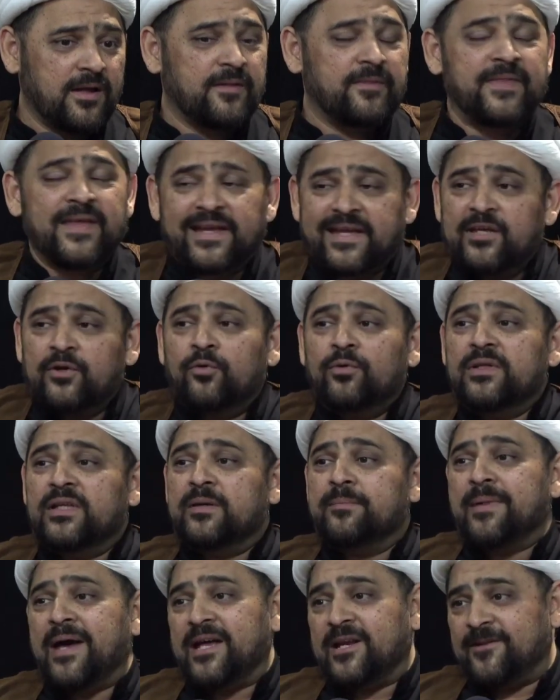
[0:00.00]
They can only
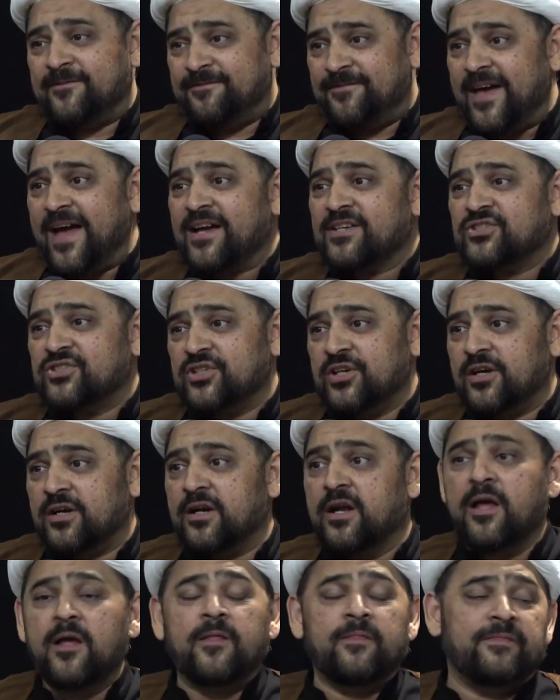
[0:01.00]
manufacture.
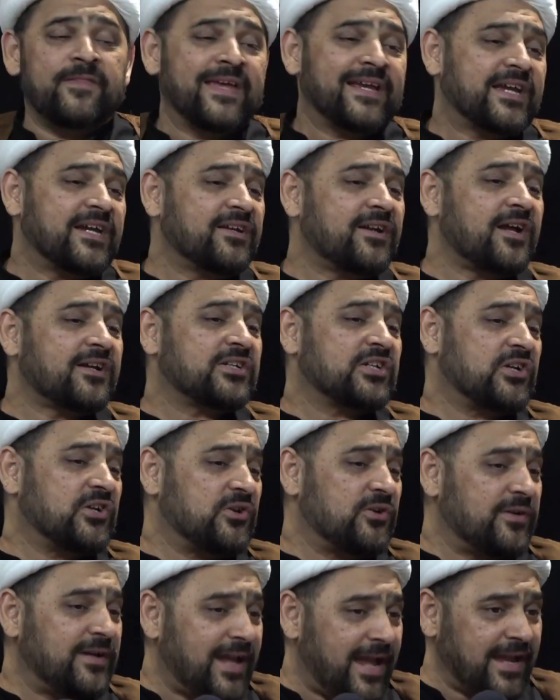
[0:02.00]
They cannot
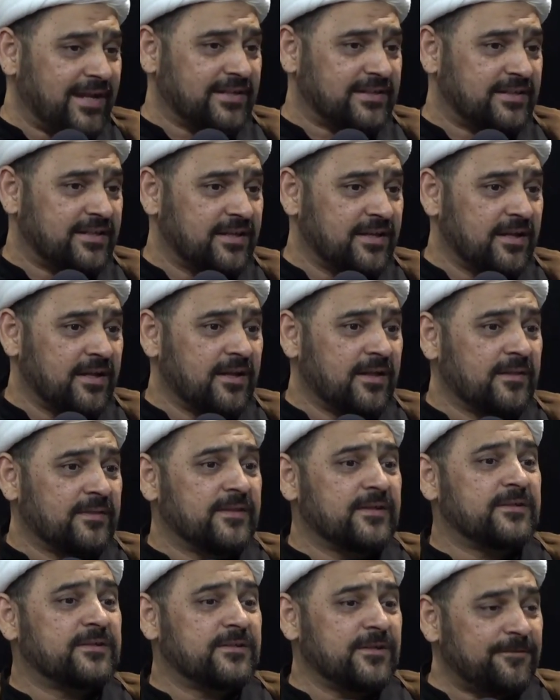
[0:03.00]
create.
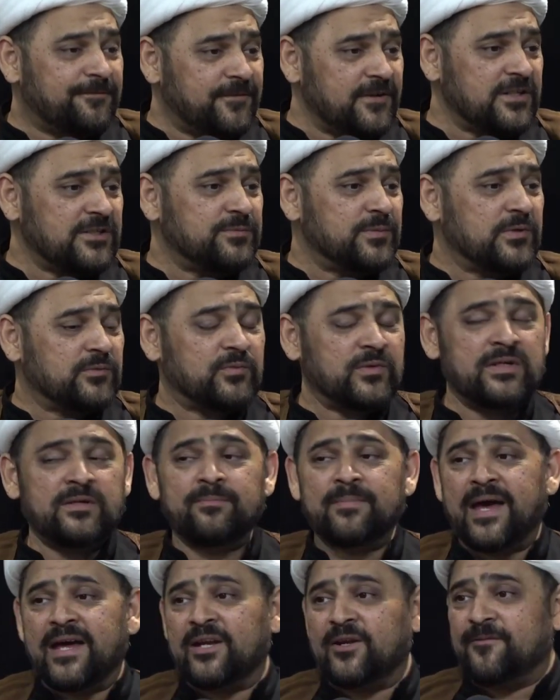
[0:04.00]
The difference between
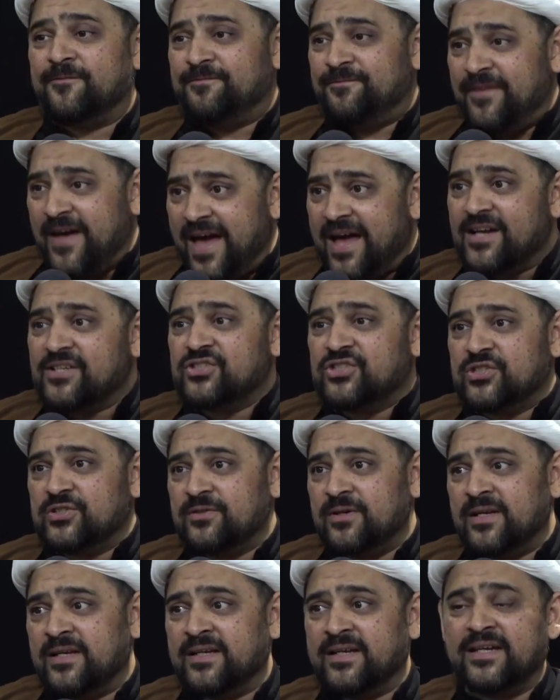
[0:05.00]

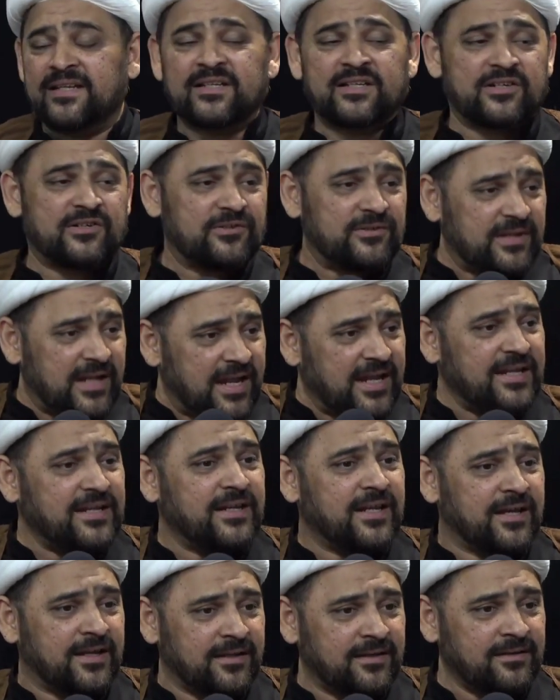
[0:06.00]
manufacturing and
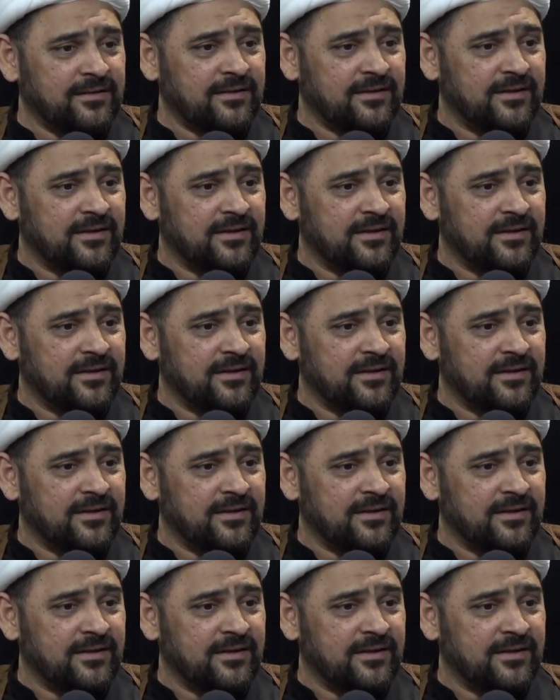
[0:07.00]
creating